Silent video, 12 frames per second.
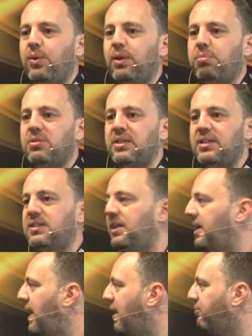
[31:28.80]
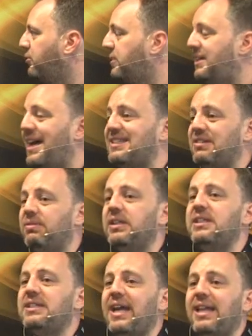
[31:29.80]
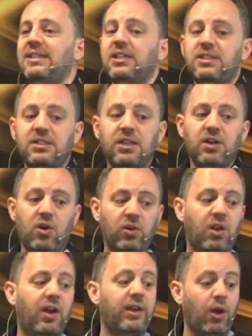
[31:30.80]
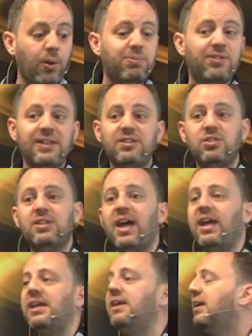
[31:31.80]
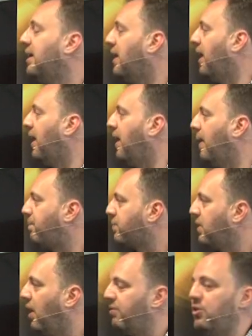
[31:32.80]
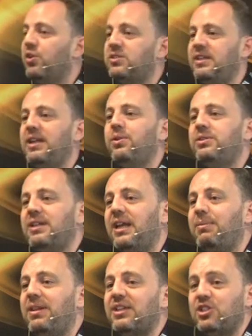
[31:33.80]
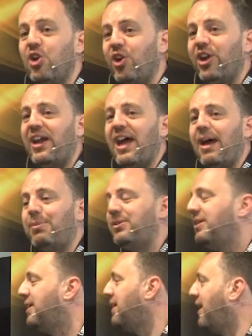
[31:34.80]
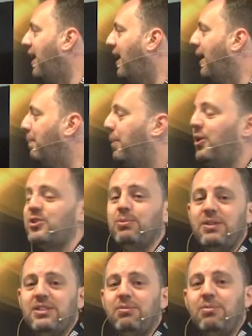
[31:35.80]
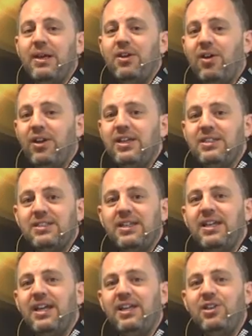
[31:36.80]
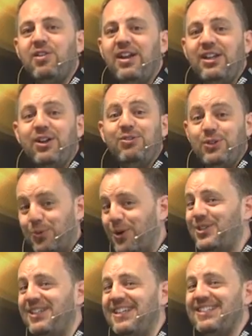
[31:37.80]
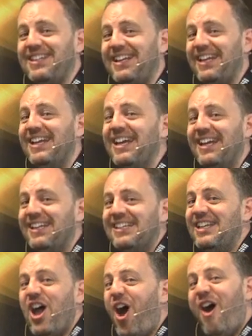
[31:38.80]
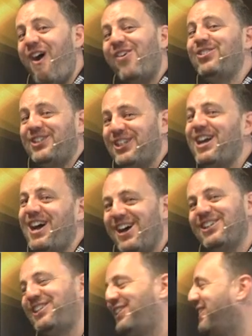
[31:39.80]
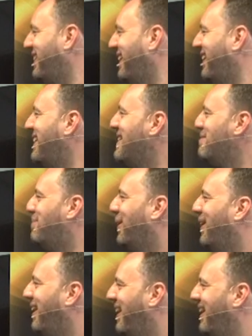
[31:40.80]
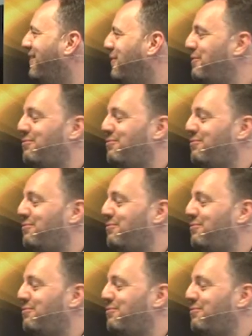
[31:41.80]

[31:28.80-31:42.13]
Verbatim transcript: we're presenting Air 14 as a release candidate online, hopefully today. I've not seen anyone telling me that's not going to happen. Possibly some of my colleagues in our Ukrainian office watching this are thinking, no, shush. Yeah. But we